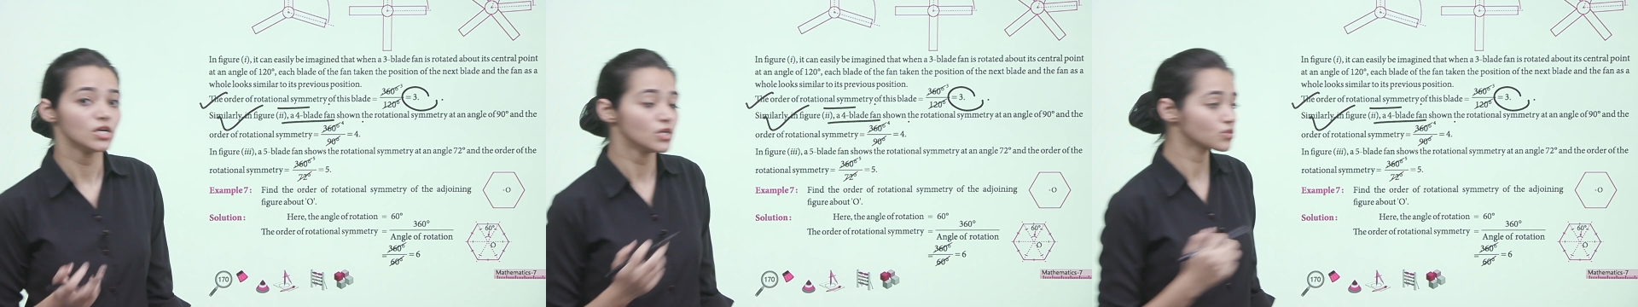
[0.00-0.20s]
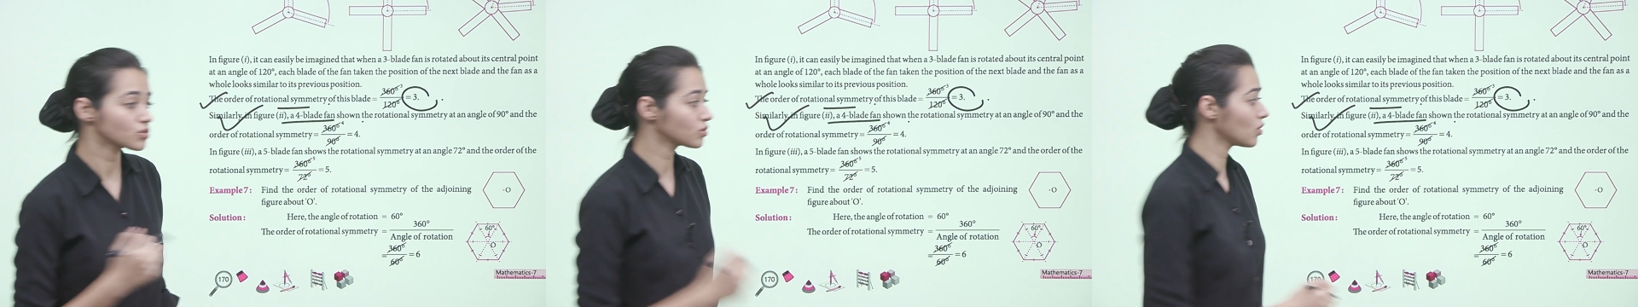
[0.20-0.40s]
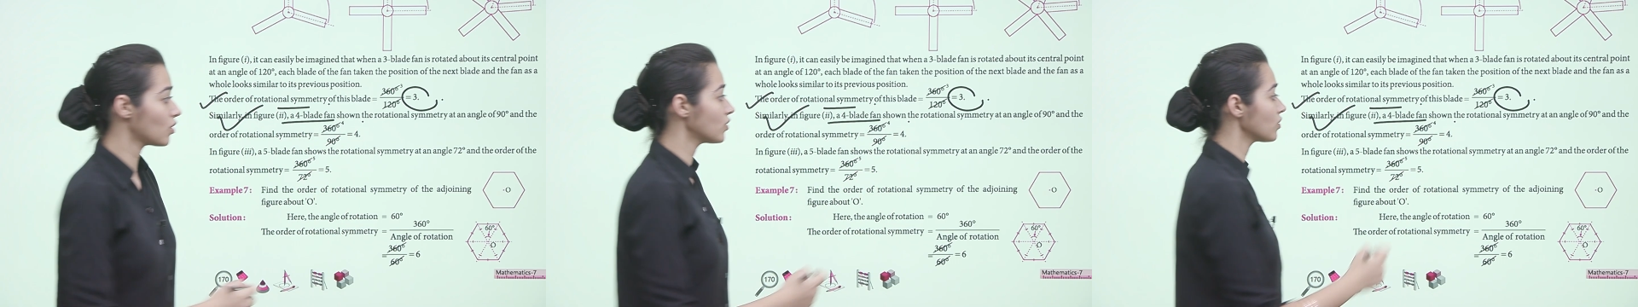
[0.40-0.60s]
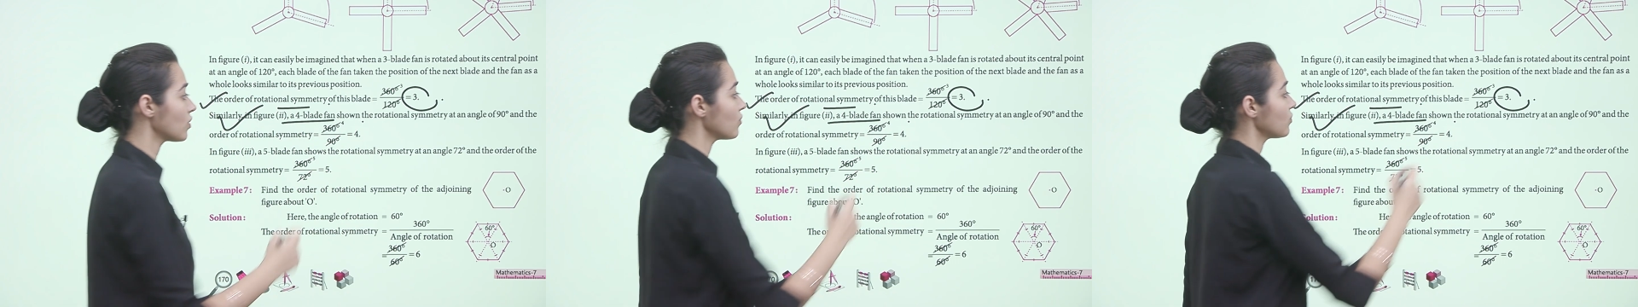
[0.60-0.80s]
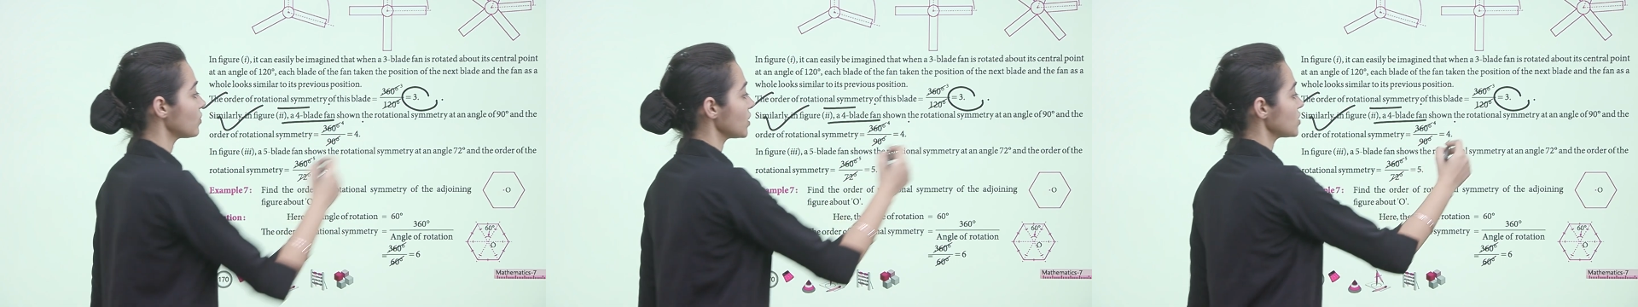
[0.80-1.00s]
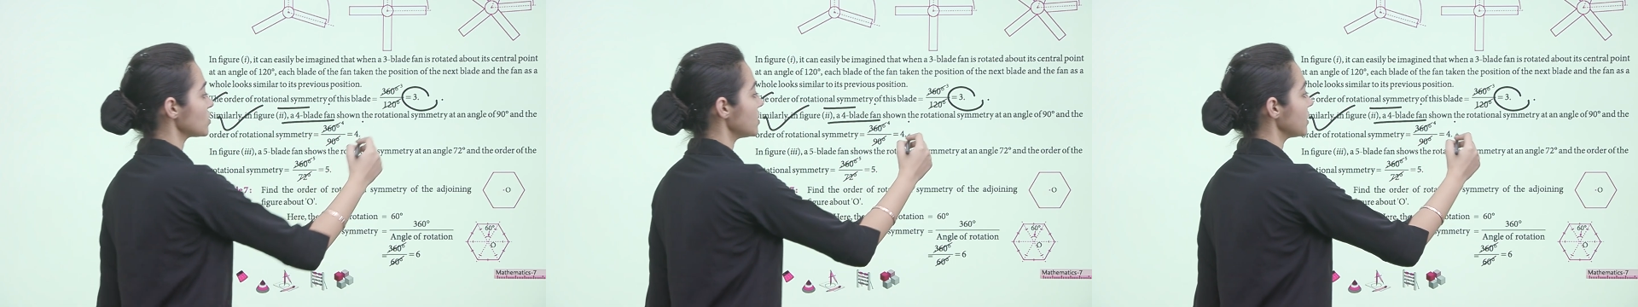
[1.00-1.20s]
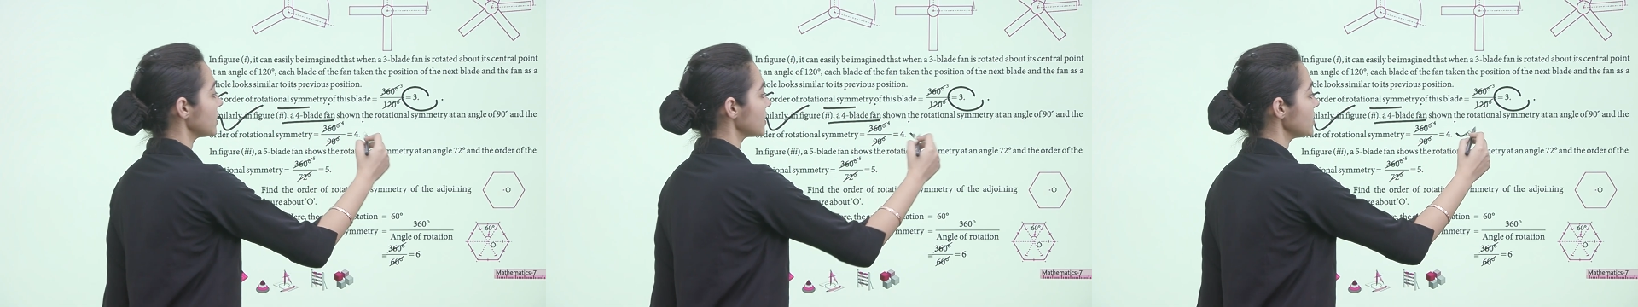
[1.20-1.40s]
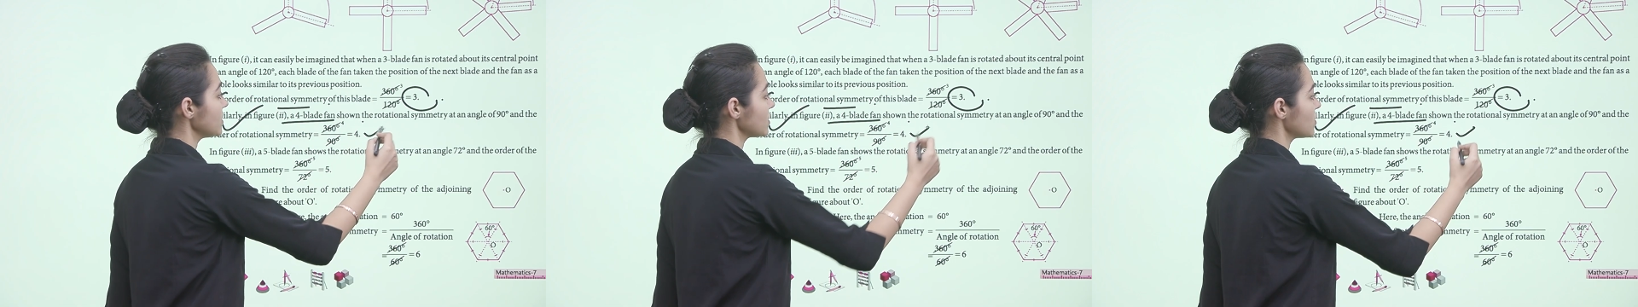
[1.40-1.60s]
so the order of rotational
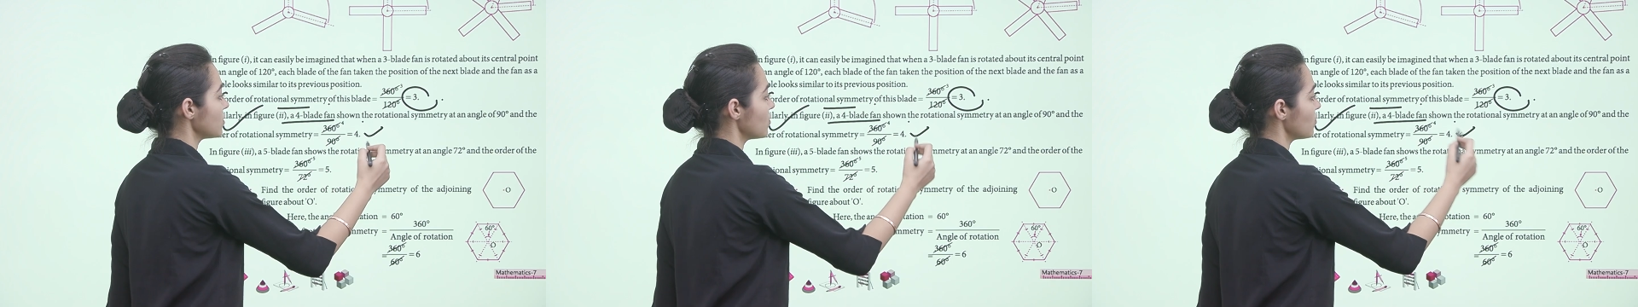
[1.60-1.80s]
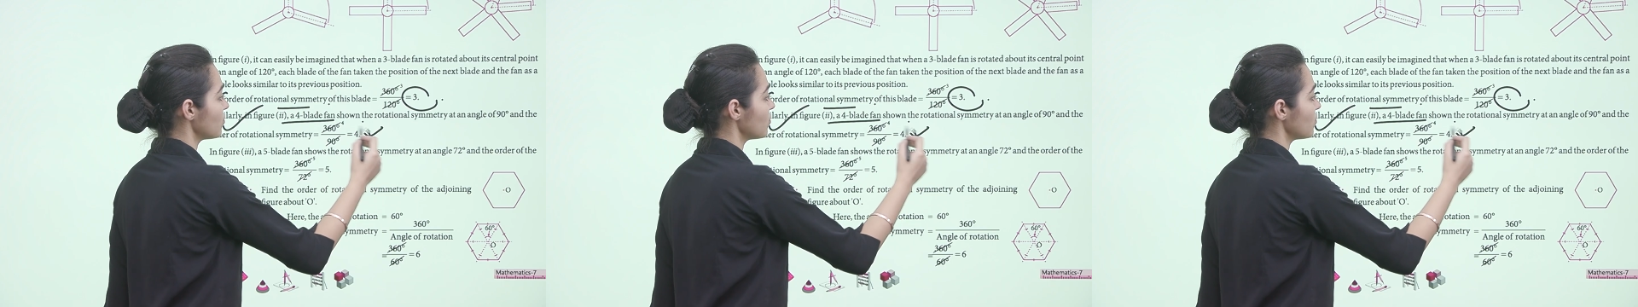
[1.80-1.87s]
degree is